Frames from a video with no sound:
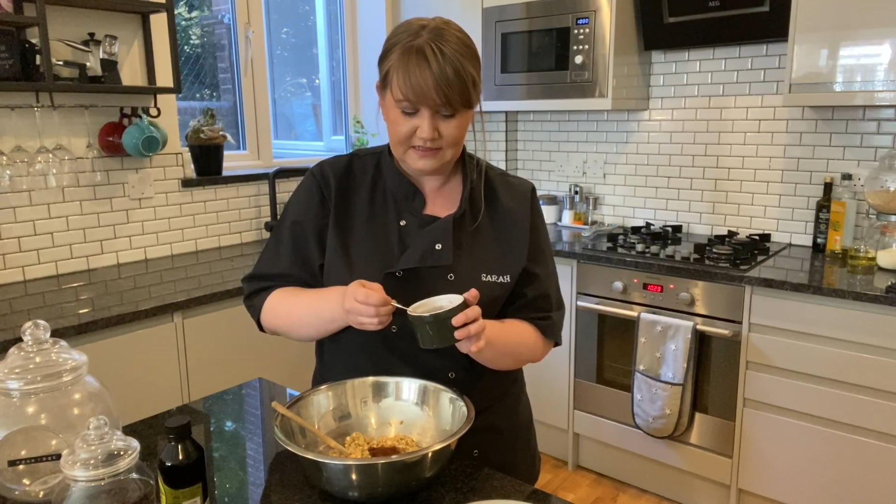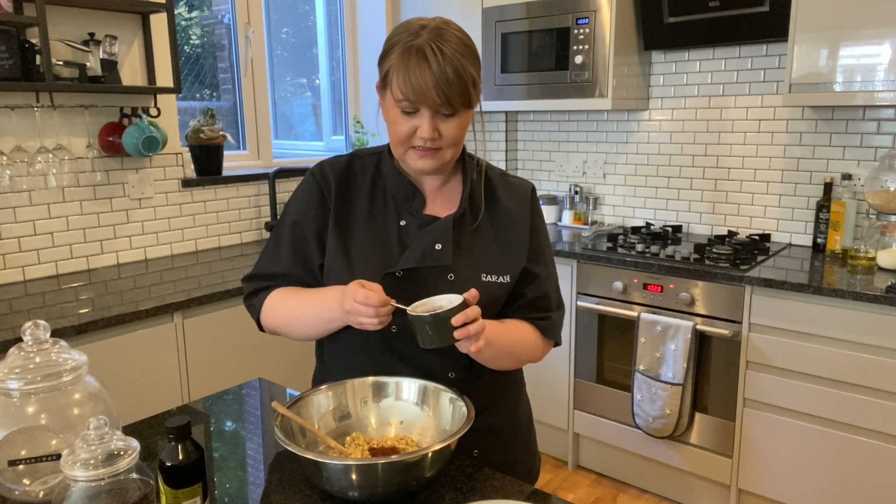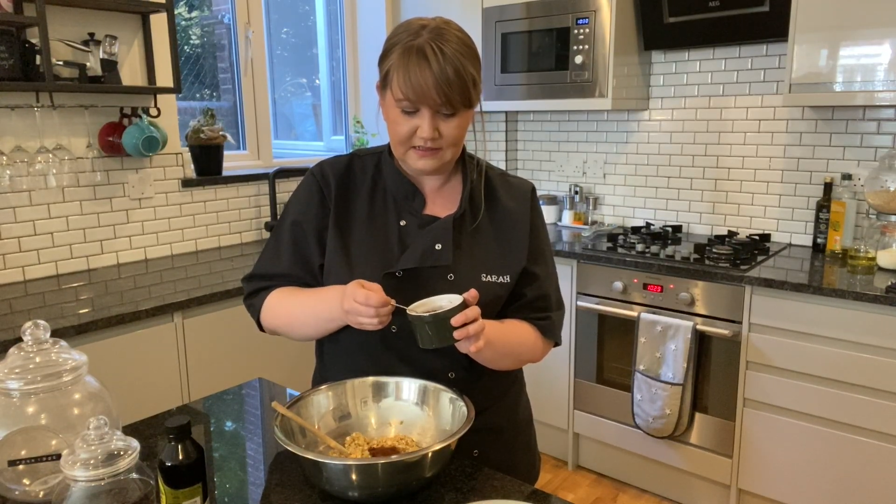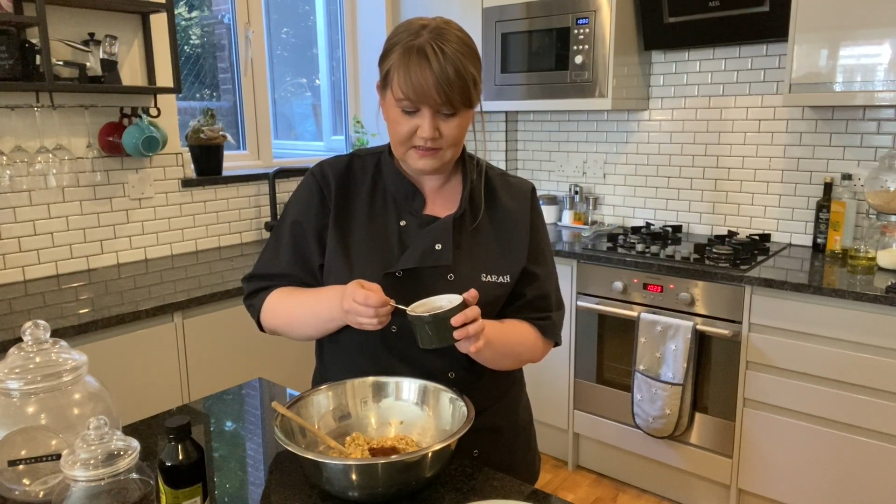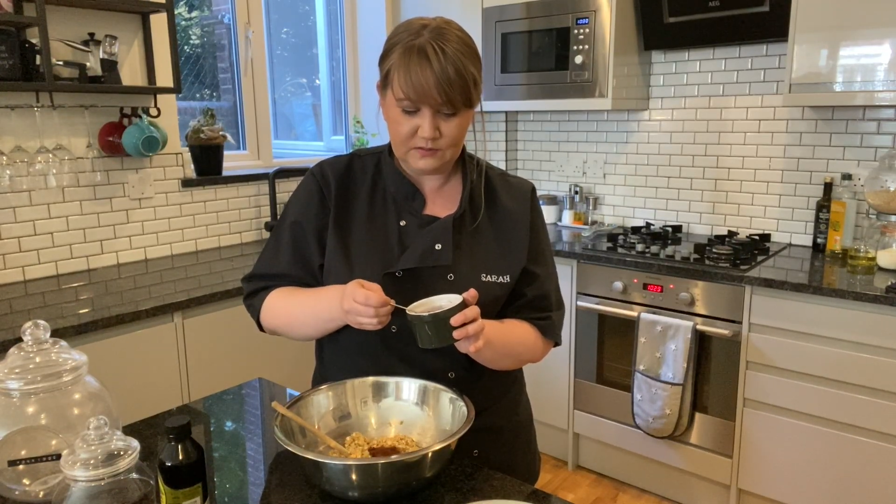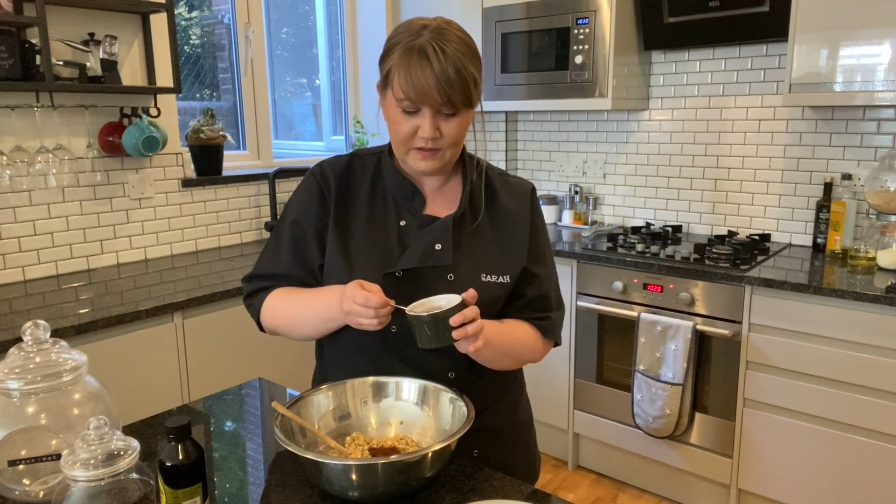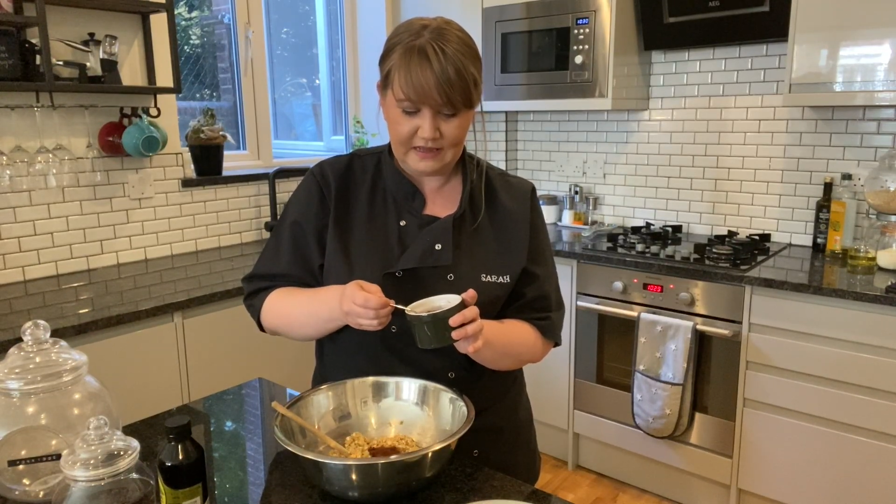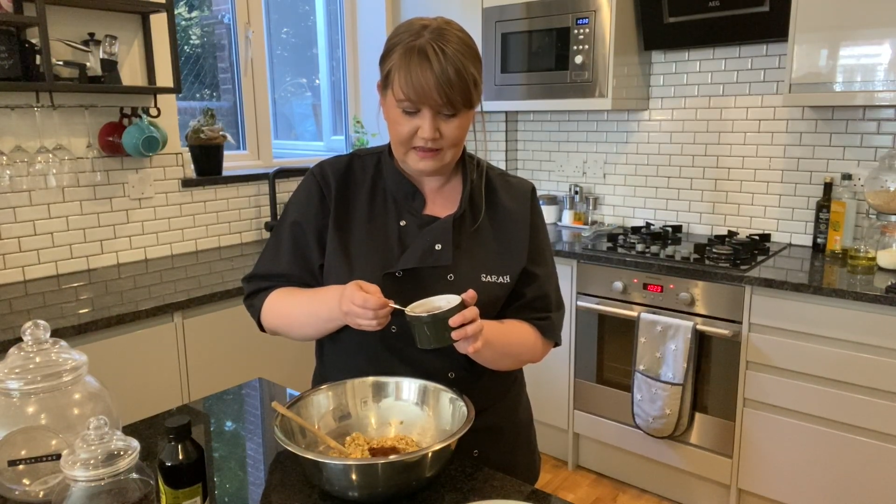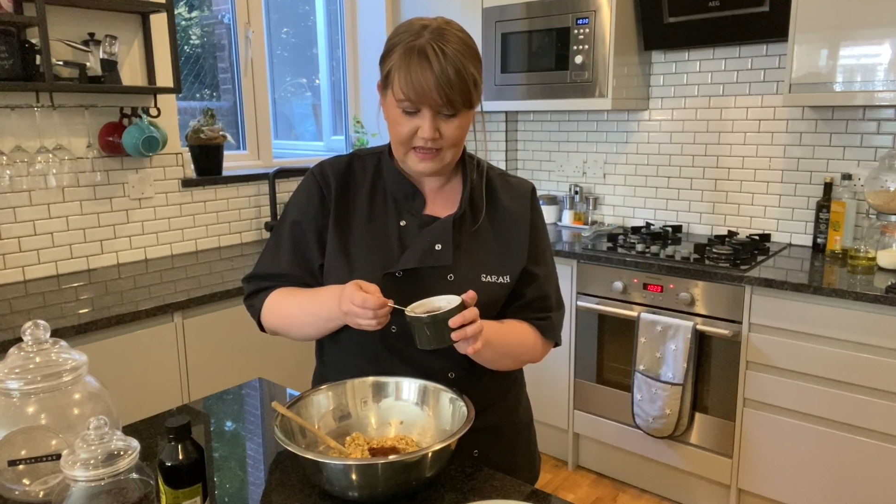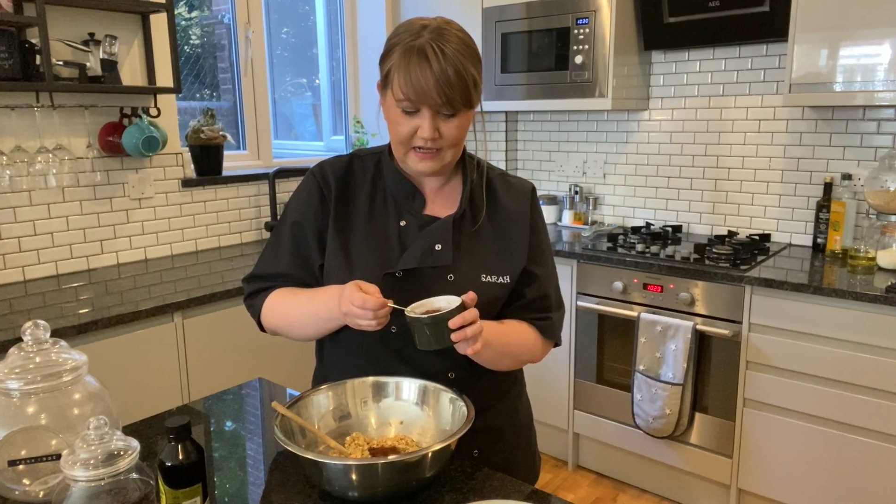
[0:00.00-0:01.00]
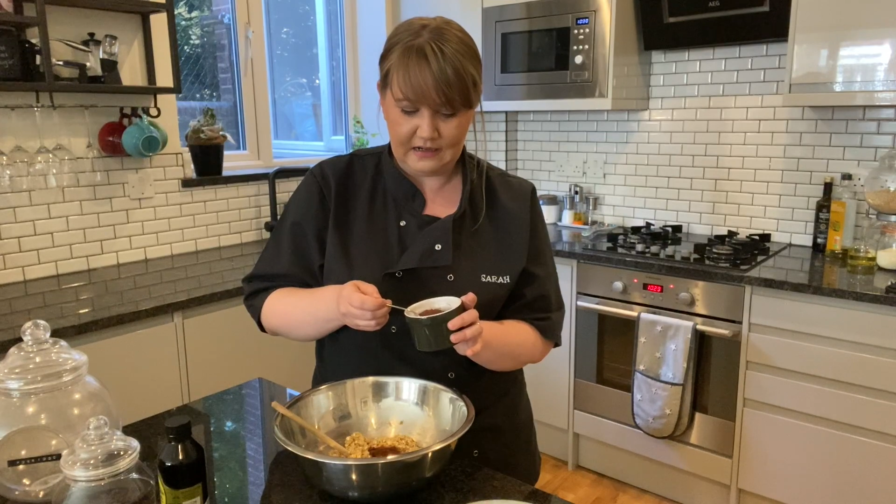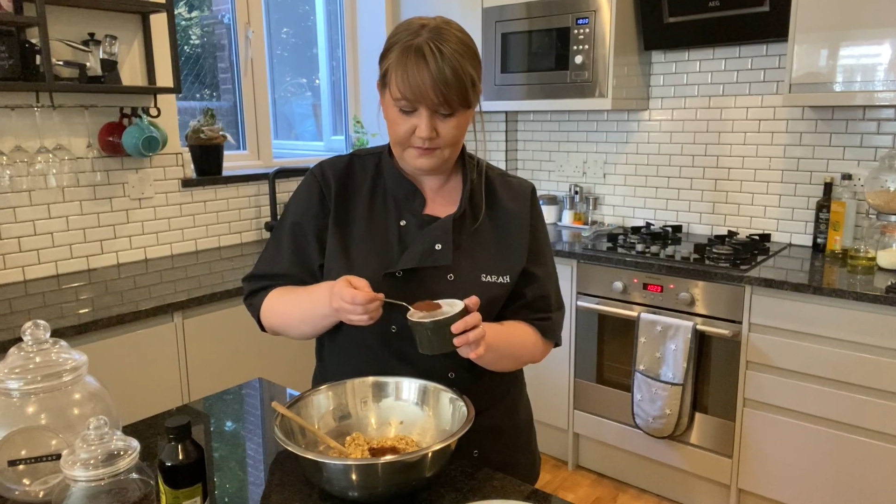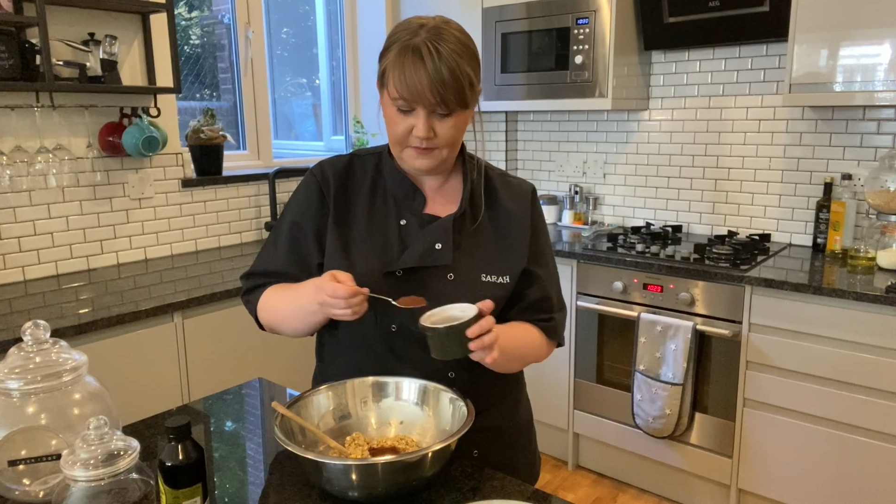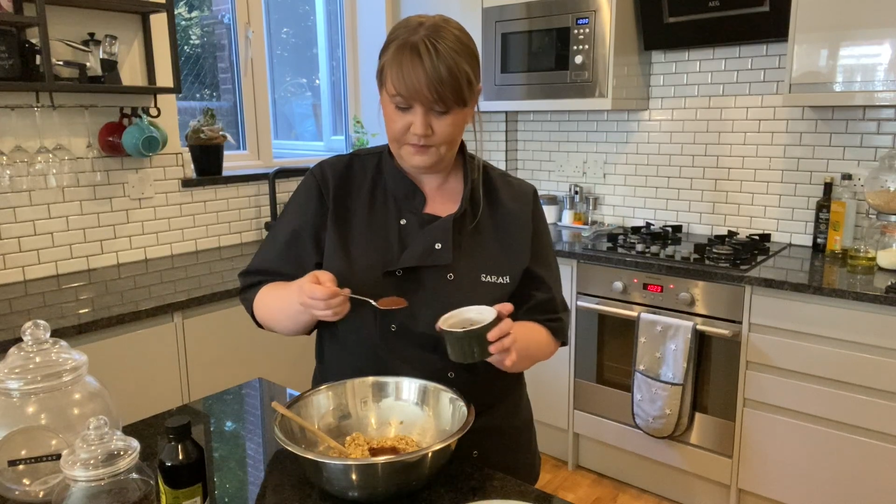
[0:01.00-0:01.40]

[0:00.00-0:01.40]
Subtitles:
is going to sweeten that up.